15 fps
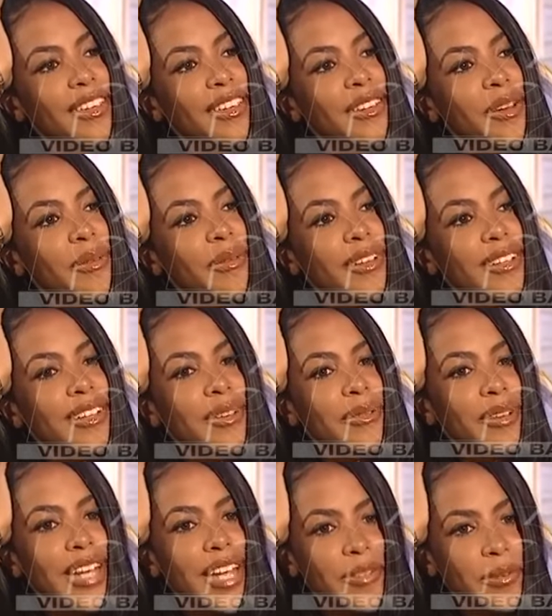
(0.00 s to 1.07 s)
You know, I
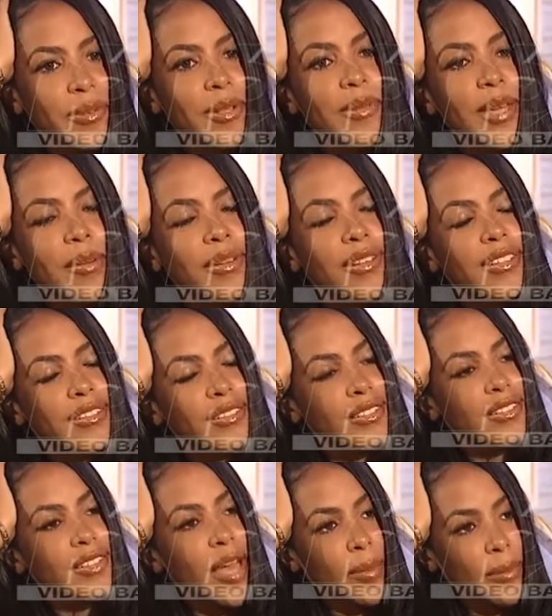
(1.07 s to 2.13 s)
want everyone to be able to listen to
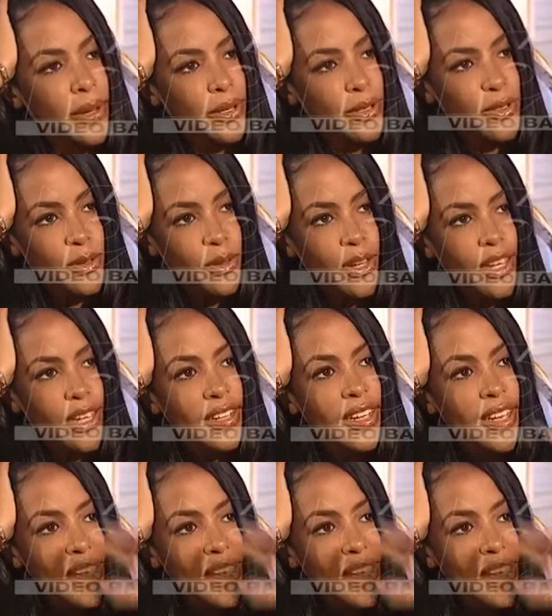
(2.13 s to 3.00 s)
this album and enjoy it